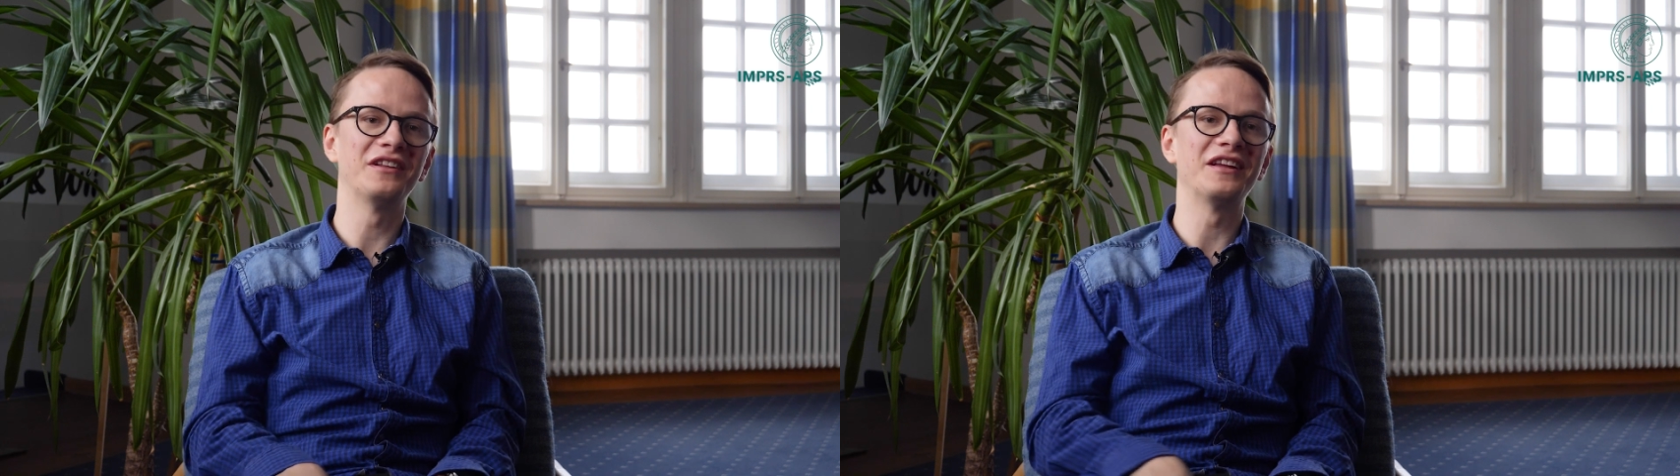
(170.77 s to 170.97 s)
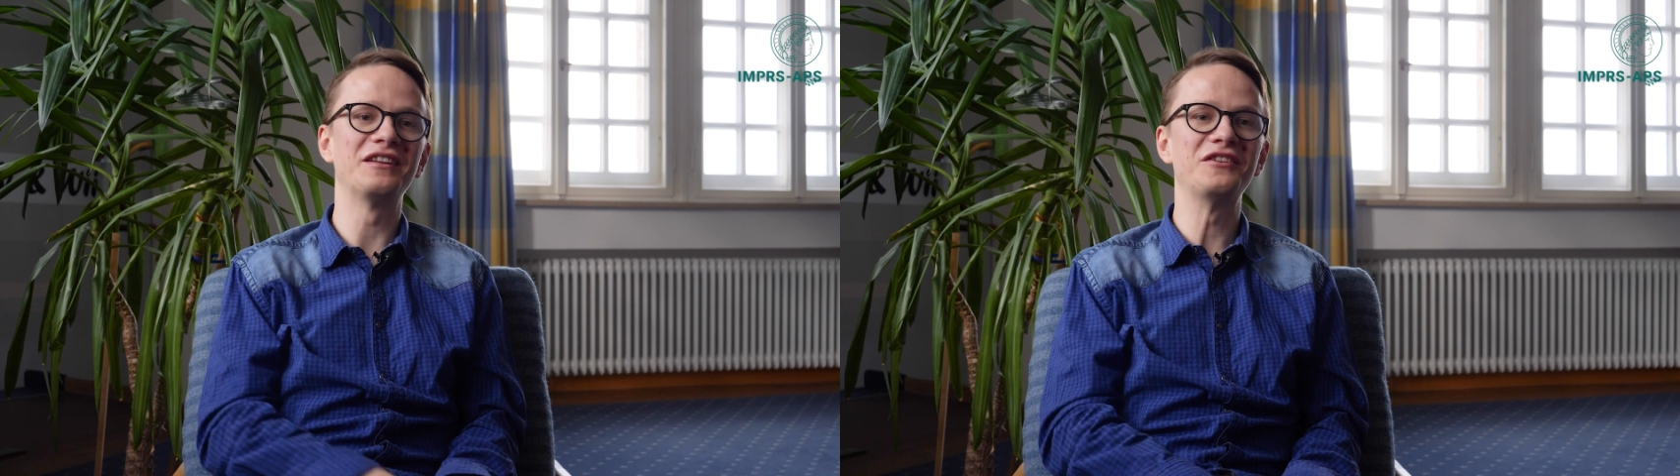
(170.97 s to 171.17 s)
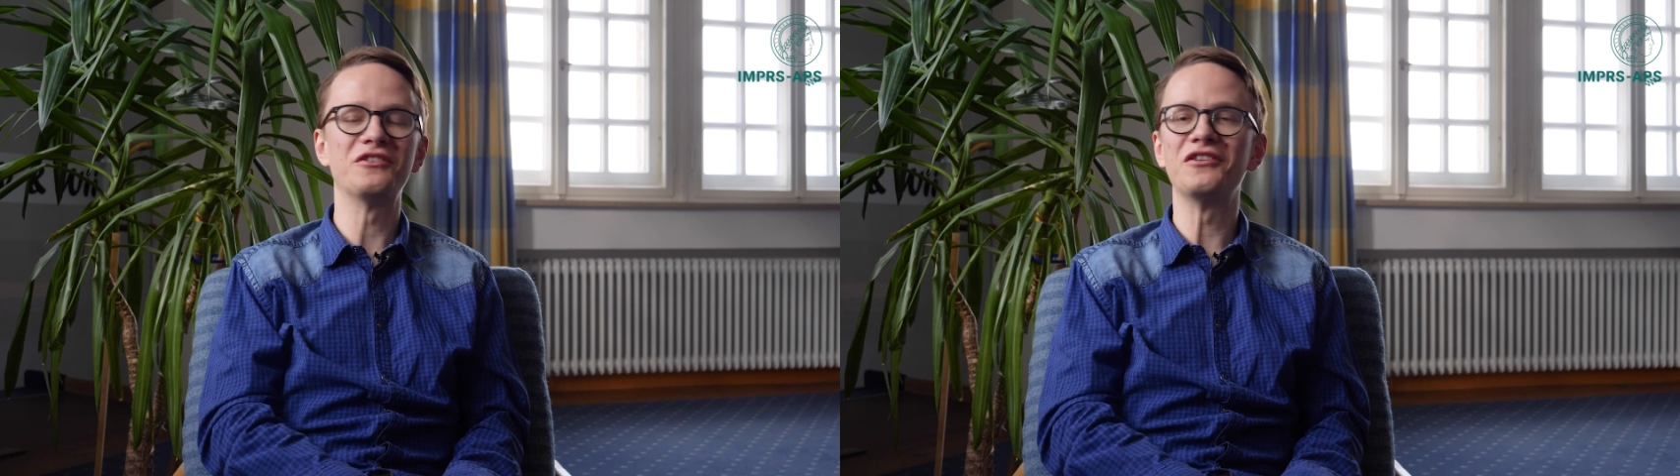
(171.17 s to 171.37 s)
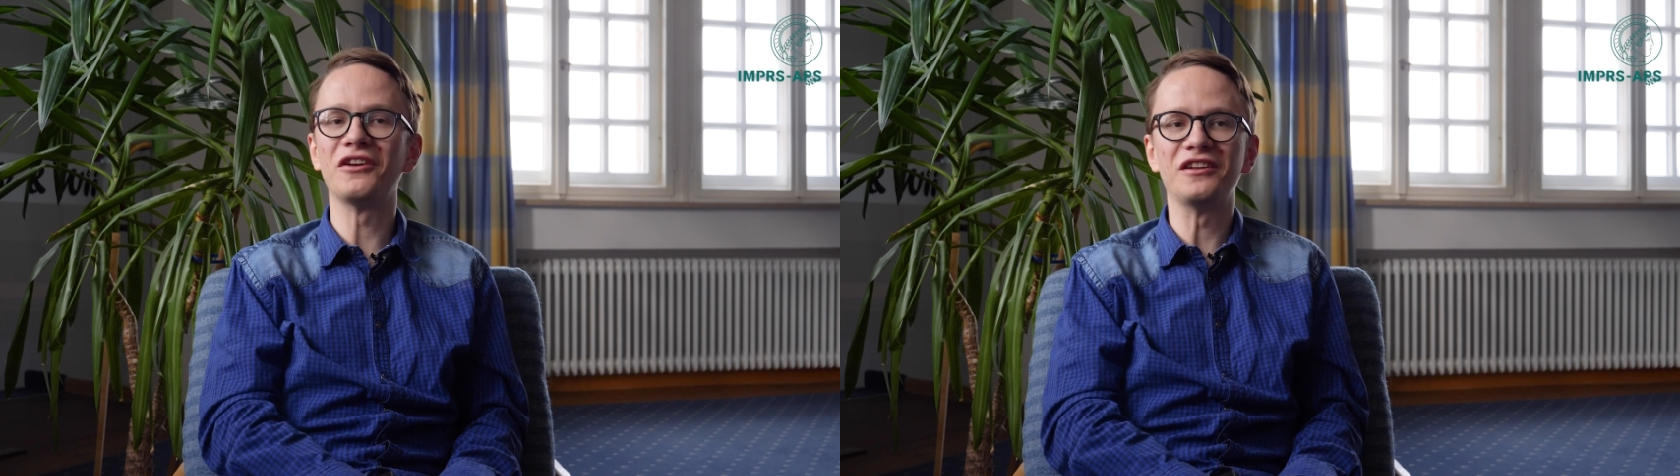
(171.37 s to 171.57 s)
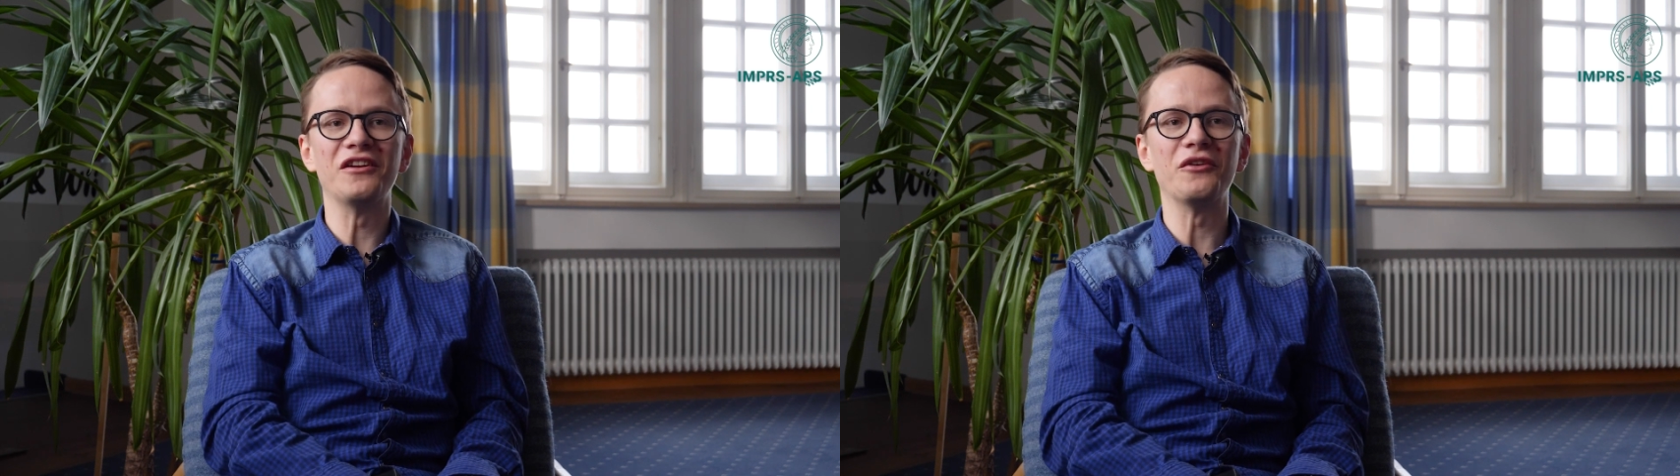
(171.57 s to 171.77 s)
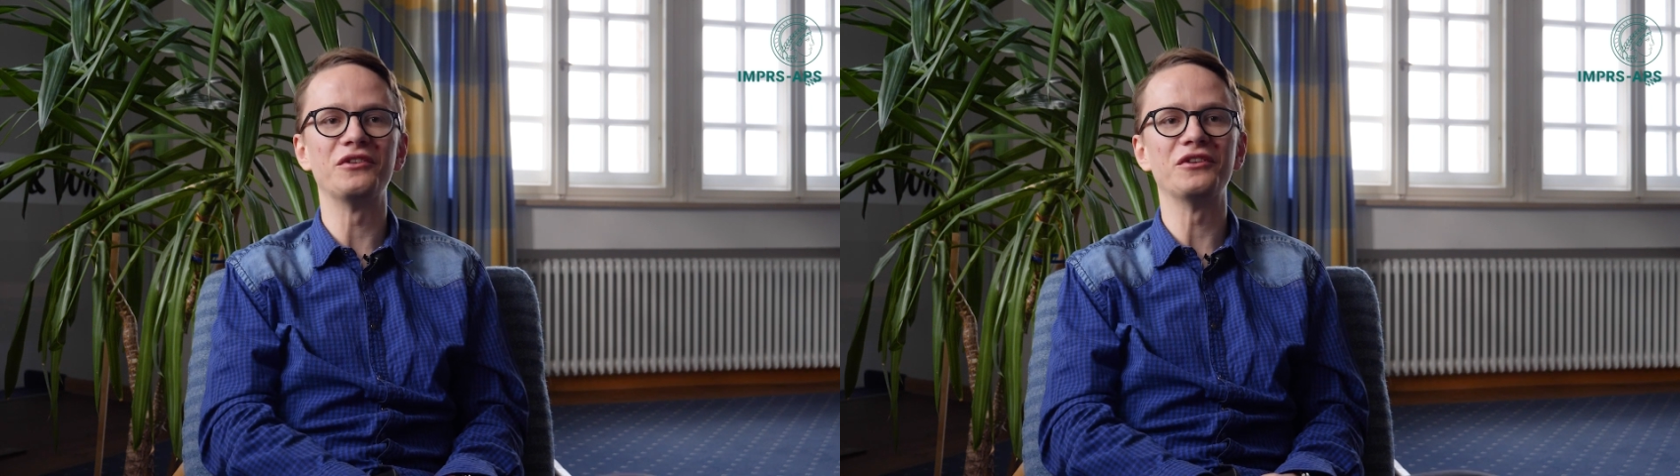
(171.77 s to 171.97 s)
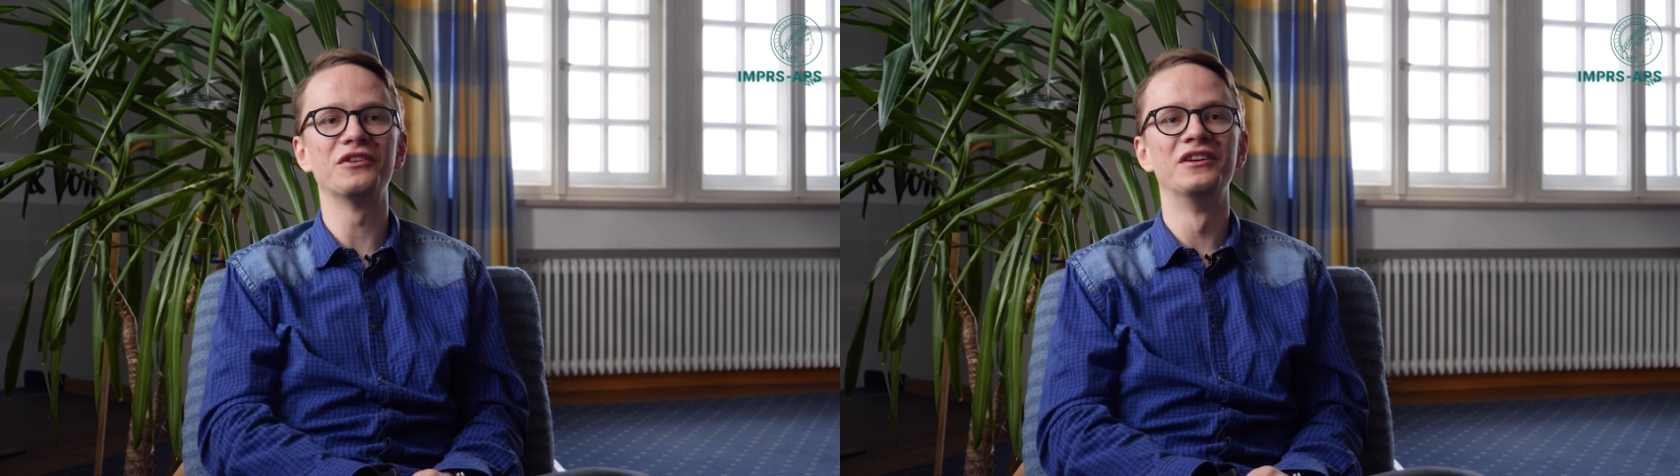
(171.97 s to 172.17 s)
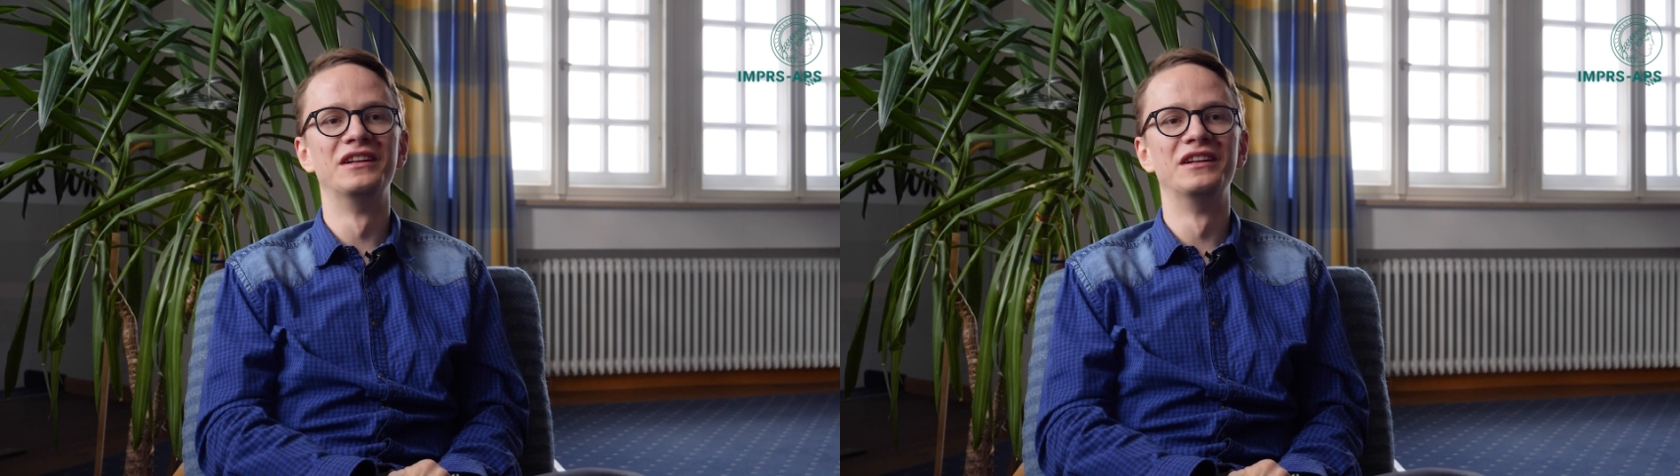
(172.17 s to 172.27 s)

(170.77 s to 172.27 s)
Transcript: Like, you're not alone. You